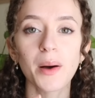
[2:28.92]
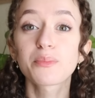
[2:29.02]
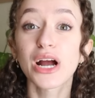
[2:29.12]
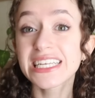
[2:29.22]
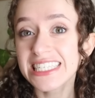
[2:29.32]

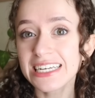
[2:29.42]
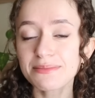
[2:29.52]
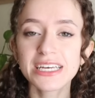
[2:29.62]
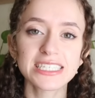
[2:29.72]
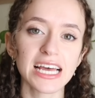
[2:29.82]
pressing,
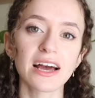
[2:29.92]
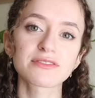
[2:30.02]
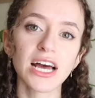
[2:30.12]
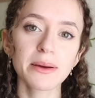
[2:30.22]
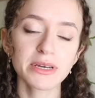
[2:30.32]
because I have
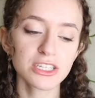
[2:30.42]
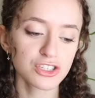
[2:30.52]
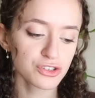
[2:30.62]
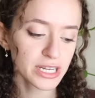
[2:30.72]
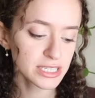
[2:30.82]
time
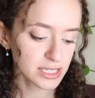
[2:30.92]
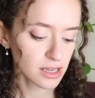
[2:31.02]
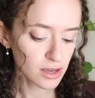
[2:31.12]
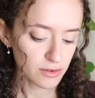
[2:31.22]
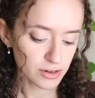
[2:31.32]
constraints
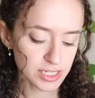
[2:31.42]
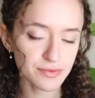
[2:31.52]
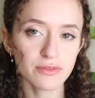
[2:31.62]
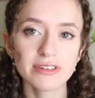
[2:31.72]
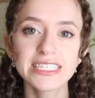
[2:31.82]
for
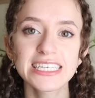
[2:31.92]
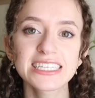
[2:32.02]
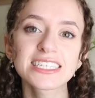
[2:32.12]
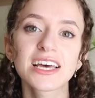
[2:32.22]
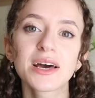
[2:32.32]
different
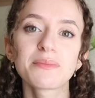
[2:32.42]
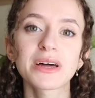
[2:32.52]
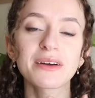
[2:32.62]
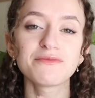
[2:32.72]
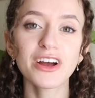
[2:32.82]
reasons,
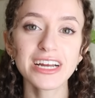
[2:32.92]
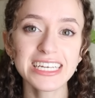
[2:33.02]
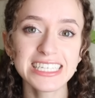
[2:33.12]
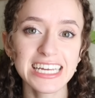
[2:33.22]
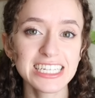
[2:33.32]
but I'm very
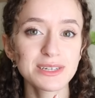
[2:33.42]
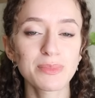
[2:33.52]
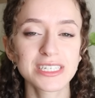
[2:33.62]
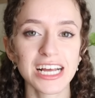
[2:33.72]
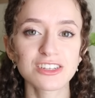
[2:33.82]
excited to
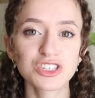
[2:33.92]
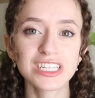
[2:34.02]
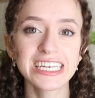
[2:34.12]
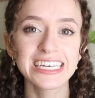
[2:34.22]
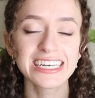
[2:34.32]

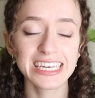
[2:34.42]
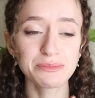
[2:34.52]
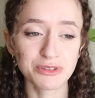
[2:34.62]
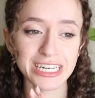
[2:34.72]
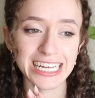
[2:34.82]
potentially
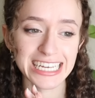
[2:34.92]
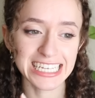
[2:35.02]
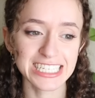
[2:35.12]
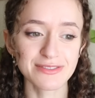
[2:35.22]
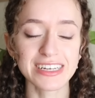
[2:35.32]
keep reading
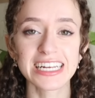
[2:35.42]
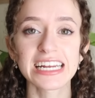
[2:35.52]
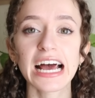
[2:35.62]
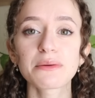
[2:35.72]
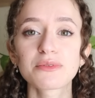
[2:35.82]
East of
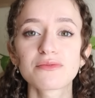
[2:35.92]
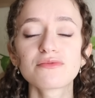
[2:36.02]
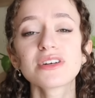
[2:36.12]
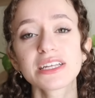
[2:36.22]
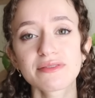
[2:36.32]
Eden. I
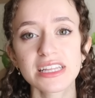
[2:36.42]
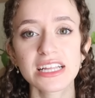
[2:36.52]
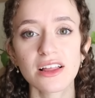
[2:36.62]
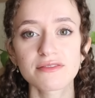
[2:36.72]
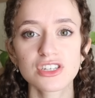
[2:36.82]
would really, really
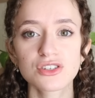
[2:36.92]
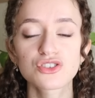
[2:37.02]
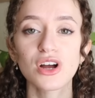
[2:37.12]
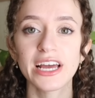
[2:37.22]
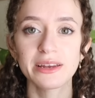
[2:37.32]
love to
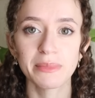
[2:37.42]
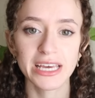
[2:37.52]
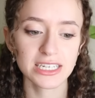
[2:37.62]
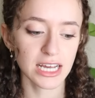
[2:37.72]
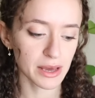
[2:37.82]
try and
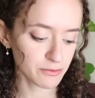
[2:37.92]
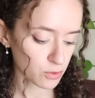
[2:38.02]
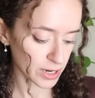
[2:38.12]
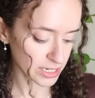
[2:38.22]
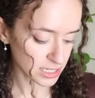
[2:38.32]
make time
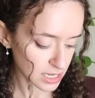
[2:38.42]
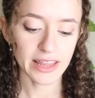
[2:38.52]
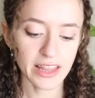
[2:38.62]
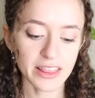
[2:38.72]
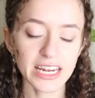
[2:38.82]
for it.
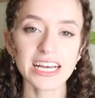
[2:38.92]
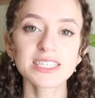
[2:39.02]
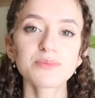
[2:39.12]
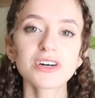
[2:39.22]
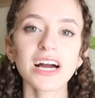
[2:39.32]
And then the
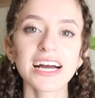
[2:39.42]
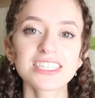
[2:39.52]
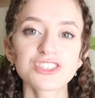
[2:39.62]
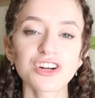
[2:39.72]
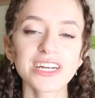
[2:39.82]
next book I
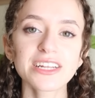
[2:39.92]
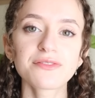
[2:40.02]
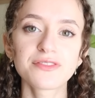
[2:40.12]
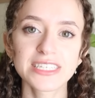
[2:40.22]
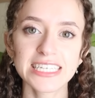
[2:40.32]
started
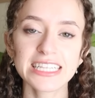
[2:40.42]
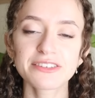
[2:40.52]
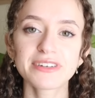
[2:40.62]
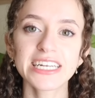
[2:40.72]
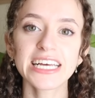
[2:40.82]

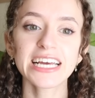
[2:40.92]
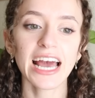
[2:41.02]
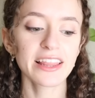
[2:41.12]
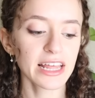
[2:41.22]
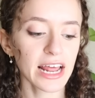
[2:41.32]
physically reading,
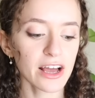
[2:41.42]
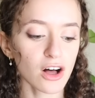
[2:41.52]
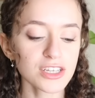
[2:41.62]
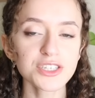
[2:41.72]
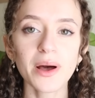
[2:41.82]
and then I
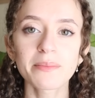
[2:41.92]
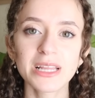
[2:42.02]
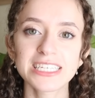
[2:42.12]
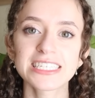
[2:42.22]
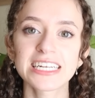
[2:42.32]
also am
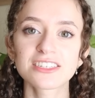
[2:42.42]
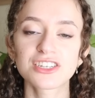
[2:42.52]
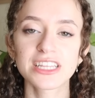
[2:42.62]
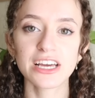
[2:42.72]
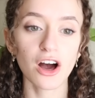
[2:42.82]
listening
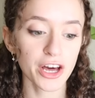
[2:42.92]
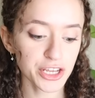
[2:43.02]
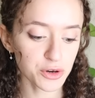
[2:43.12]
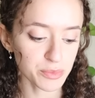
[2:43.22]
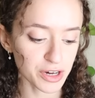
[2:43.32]
to the
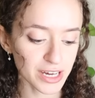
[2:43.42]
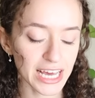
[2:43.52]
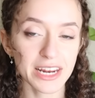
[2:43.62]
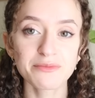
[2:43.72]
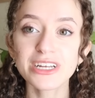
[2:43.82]
audiobook,
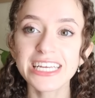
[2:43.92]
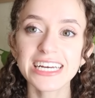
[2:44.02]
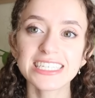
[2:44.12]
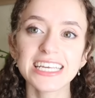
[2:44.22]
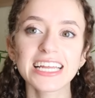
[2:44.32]
and I'm really
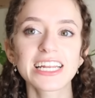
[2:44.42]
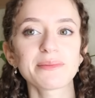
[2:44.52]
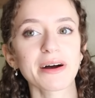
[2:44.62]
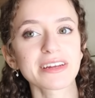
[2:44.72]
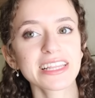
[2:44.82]
excited
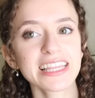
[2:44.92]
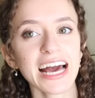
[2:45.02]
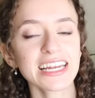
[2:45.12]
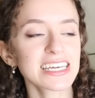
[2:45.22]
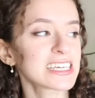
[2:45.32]
about it.
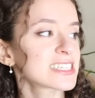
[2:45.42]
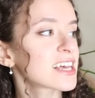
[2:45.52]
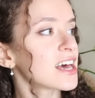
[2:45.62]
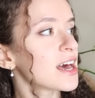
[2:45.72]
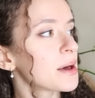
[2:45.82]
That is
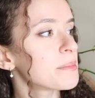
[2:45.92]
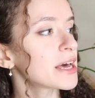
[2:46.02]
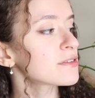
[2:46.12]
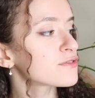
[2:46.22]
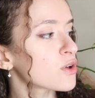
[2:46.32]

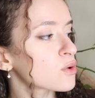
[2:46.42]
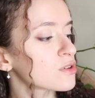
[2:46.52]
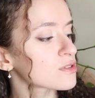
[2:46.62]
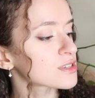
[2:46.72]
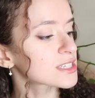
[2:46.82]
Ben
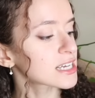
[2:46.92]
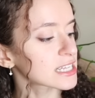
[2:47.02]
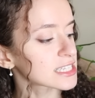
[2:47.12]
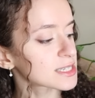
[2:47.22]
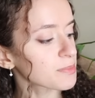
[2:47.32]
Fogel's
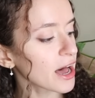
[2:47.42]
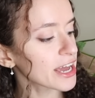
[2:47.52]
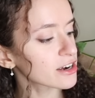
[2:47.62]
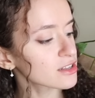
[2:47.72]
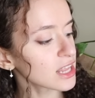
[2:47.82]

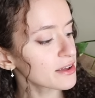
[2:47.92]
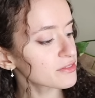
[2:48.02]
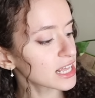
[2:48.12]
Inspire, Life